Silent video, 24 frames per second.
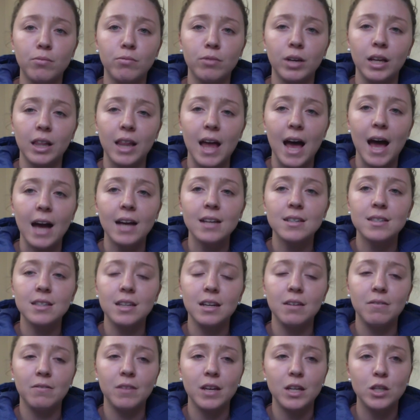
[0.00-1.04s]
relax
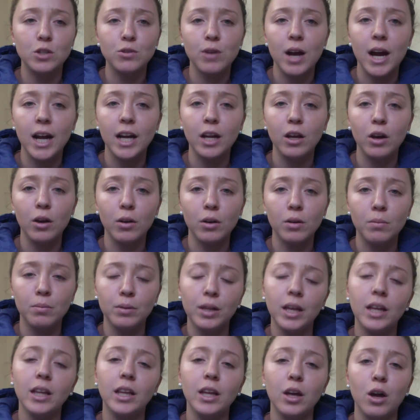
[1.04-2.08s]
if their training
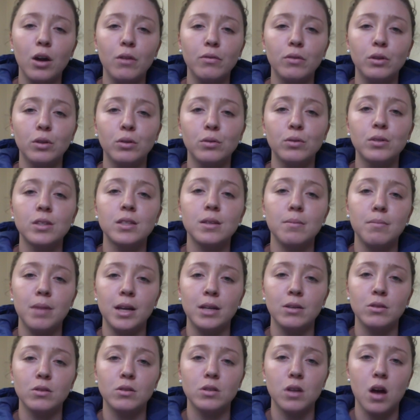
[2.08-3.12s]
completely overlooks the
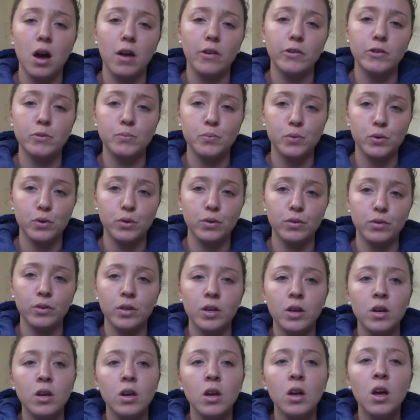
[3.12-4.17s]
mental side of sport.
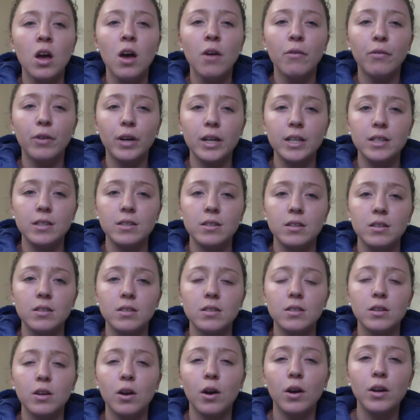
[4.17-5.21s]
For
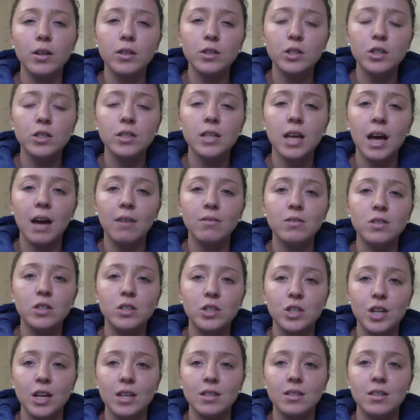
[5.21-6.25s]
instance, coaches have
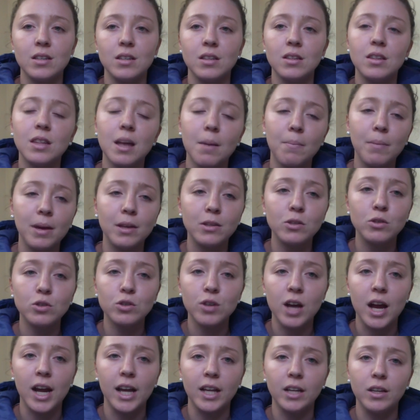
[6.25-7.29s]
suggested that mental
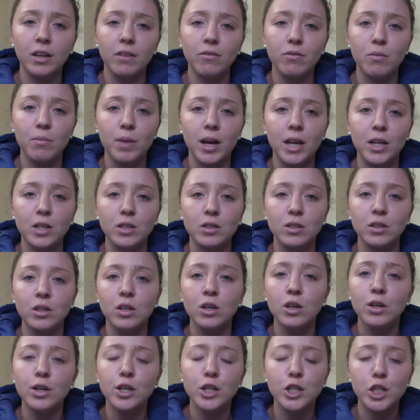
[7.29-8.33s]
training information
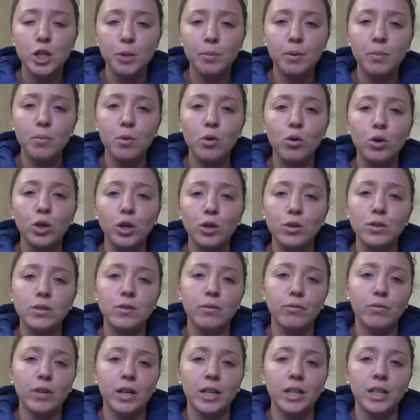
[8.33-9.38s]
should be more
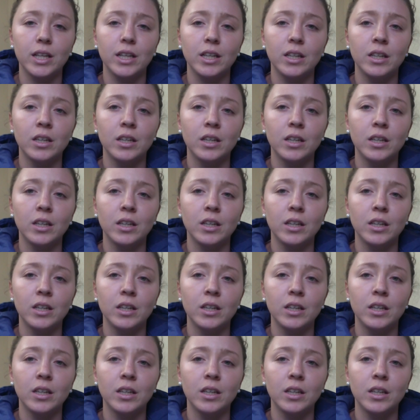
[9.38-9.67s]
user-friendly.